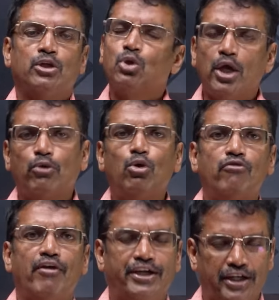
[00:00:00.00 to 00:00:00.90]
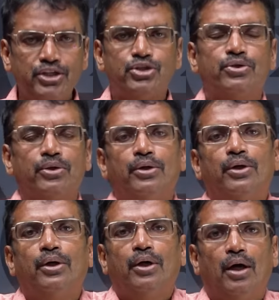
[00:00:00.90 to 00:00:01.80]
So, a good weightage
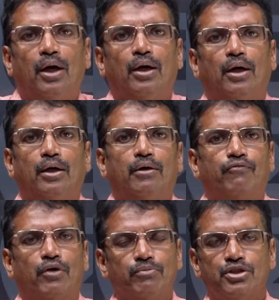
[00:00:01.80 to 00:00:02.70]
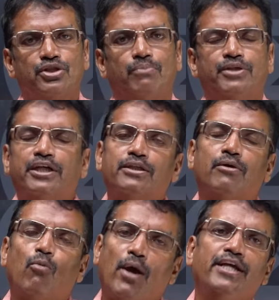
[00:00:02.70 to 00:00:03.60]
uh, from this subject.
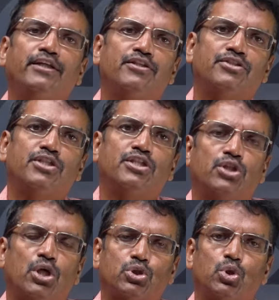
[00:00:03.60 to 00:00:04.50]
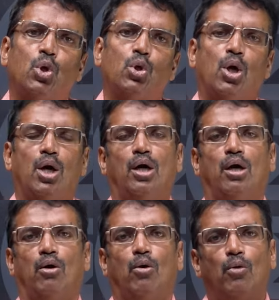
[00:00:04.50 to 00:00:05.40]
Why this is uh, so
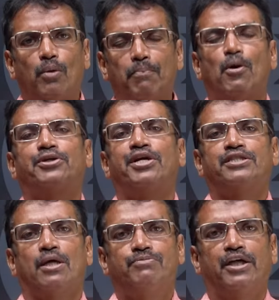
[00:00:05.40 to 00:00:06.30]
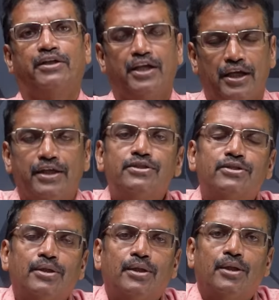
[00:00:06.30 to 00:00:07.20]
uh, important subject is